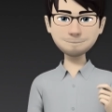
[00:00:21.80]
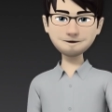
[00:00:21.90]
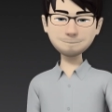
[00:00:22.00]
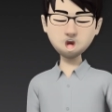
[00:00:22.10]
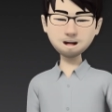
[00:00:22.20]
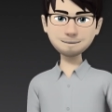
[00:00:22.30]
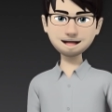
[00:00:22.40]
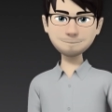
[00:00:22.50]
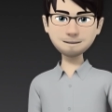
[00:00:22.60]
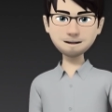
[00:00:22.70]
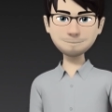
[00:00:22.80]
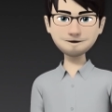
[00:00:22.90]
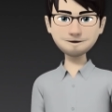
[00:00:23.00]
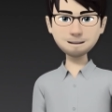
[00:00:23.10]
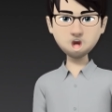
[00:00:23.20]
Data science
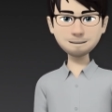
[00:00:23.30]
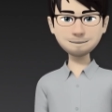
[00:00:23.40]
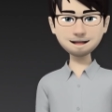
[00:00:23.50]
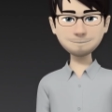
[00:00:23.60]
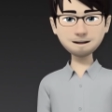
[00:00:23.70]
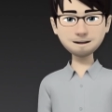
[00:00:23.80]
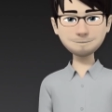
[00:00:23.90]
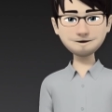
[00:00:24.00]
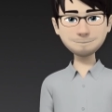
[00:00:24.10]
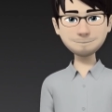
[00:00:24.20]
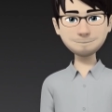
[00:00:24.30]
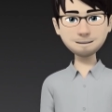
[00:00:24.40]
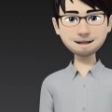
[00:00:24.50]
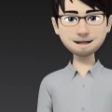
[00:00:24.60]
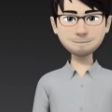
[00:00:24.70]
creates new intelligence,
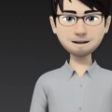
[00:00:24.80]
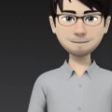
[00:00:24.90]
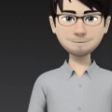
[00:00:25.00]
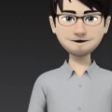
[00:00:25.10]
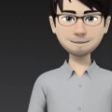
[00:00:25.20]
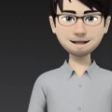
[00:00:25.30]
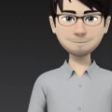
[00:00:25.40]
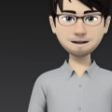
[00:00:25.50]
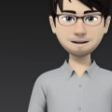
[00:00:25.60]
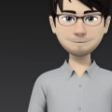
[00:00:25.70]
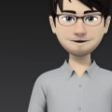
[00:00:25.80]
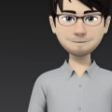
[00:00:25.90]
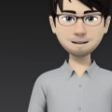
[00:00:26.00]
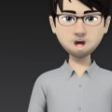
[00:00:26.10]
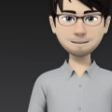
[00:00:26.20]
helps to predict future
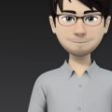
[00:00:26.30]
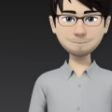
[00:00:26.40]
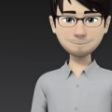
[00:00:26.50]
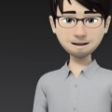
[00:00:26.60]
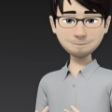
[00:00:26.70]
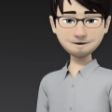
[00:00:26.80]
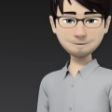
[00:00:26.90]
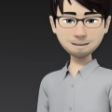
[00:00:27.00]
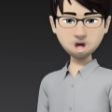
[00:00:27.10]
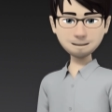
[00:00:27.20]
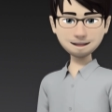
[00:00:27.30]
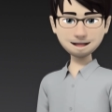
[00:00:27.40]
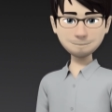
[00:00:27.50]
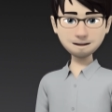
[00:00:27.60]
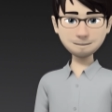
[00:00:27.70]
outcomes, and generates
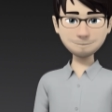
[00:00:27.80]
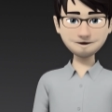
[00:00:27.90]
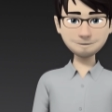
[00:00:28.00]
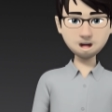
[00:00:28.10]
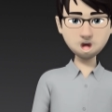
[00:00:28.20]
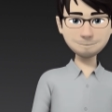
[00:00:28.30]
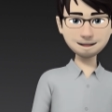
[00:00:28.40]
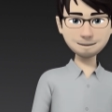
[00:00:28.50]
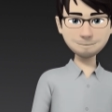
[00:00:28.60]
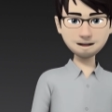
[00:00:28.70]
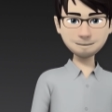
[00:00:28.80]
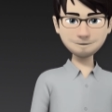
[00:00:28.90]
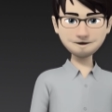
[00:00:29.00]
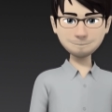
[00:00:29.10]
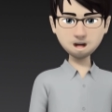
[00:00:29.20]
actionable insights that add
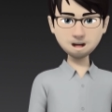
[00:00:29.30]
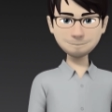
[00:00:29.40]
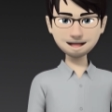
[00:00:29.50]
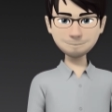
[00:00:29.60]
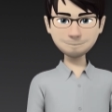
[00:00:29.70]
business value.